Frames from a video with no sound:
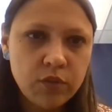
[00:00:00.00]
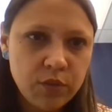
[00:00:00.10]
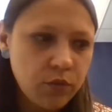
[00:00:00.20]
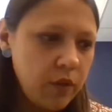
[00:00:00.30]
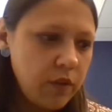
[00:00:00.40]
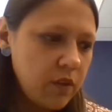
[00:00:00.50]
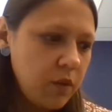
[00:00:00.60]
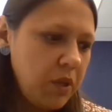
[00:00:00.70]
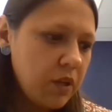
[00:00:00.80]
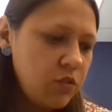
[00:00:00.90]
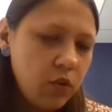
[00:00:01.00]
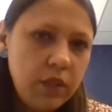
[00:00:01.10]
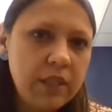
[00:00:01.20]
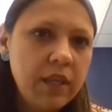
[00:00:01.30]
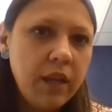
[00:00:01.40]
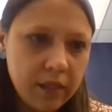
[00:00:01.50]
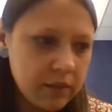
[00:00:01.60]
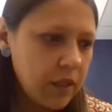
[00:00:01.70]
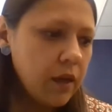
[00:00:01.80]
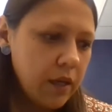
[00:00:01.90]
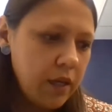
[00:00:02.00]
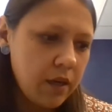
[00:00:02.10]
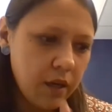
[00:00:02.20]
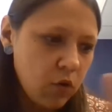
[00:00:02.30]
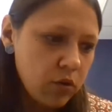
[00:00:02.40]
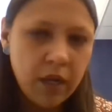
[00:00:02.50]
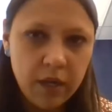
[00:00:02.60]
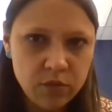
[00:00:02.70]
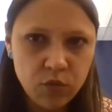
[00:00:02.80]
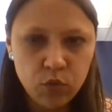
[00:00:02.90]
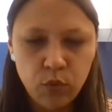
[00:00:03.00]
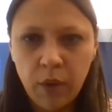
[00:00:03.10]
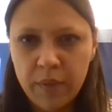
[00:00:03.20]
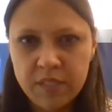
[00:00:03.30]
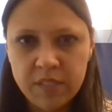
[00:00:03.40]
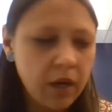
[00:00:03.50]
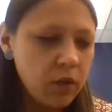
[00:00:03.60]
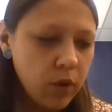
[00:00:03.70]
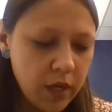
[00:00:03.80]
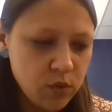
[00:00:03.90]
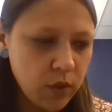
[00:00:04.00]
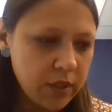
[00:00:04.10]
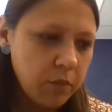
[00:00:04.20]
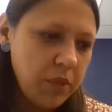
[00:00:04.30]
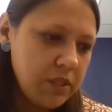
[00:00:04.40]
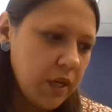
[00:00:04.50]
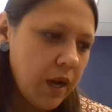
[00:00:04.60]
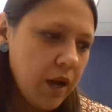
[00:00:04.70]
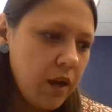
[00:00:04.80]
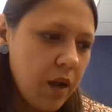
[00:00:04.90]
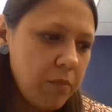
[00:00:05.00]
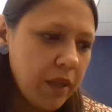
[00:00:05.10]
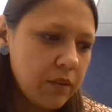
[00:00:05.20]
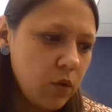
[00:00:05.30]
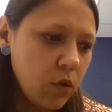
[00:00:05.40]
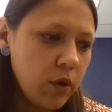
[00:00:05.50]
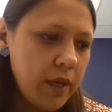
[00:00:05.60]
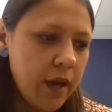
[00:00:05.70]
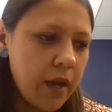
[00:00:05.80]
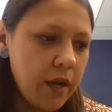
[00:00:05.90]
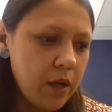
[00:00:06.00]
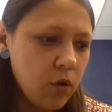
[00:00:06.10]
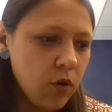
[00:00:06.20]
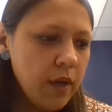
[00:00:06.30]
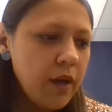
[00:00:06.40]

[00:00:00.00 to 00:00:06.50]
Well, to talk about the probative elements in the cases of indirect discrimination, I'm going to remember the basic structure of a case.